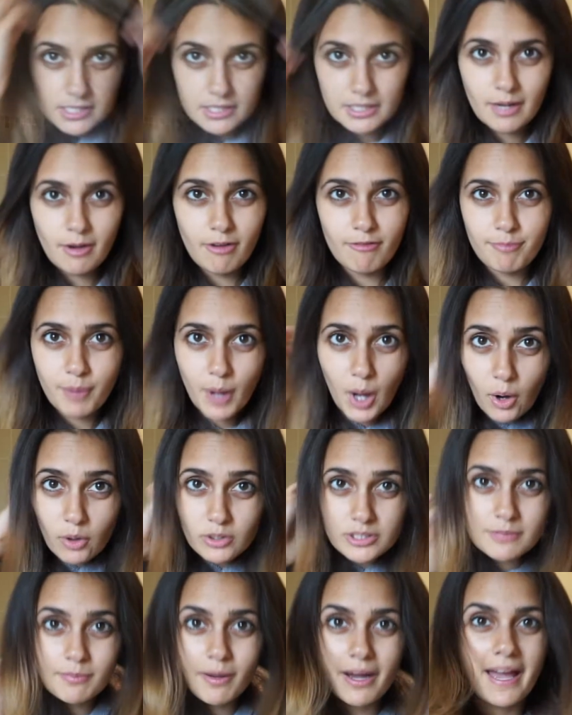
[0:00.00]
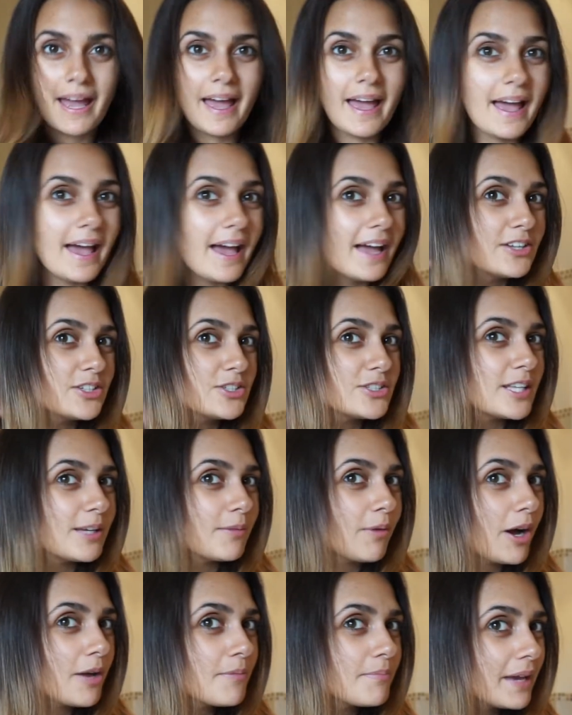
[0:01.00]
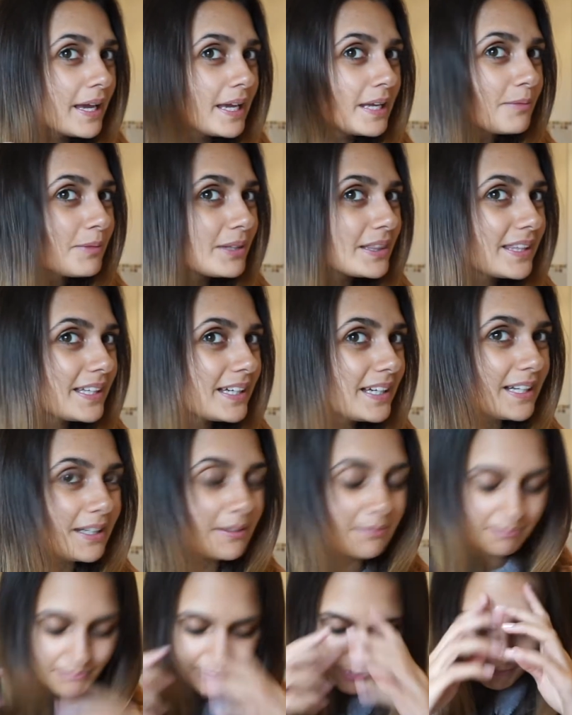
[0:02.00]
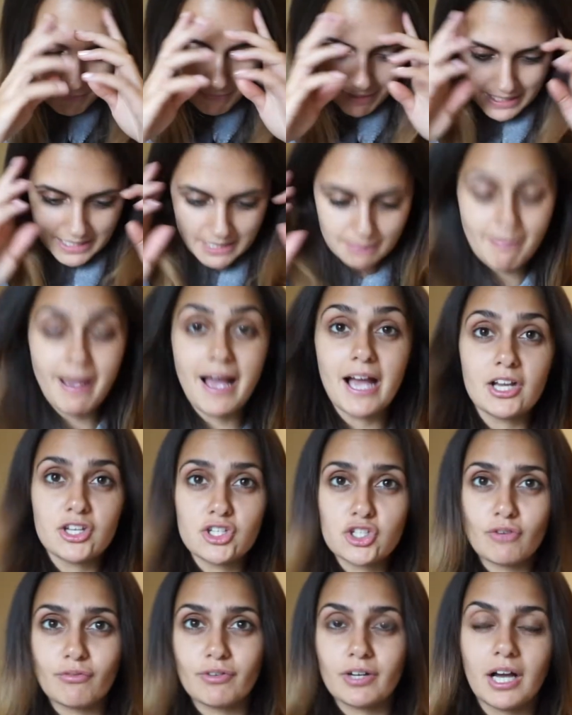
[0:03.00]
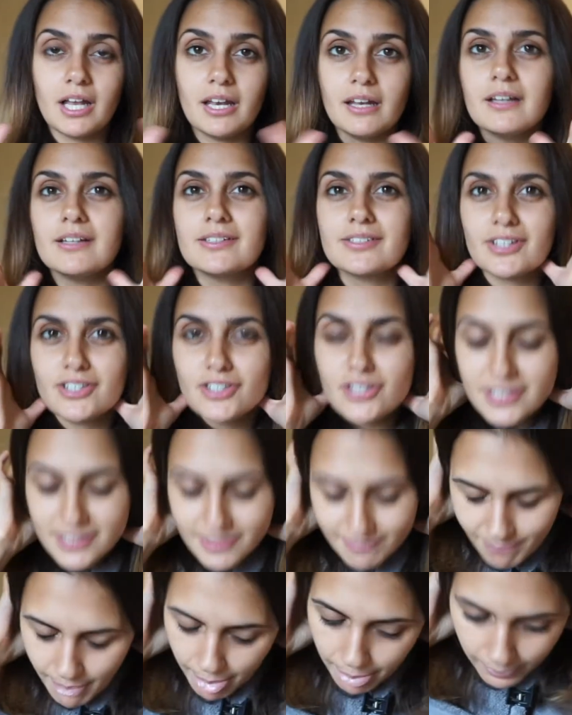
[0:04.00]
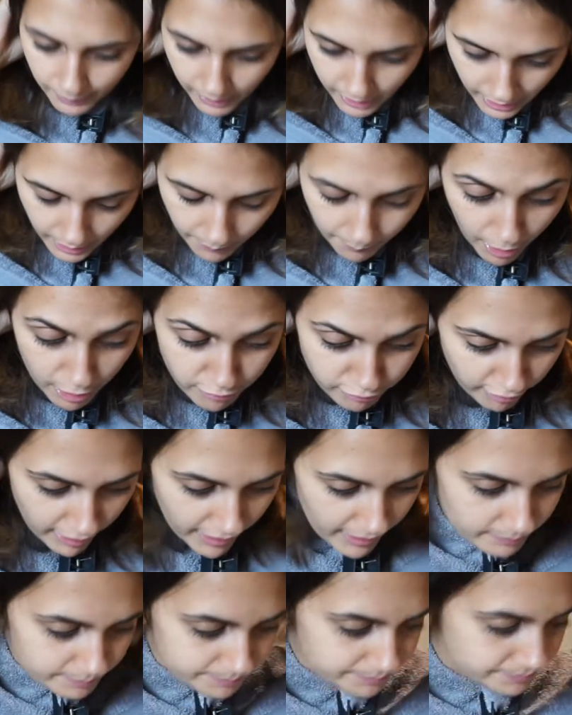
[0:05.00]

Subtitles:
so now I've parted my hair. Do you see what I mean with the mismatch of colours? I'm over it.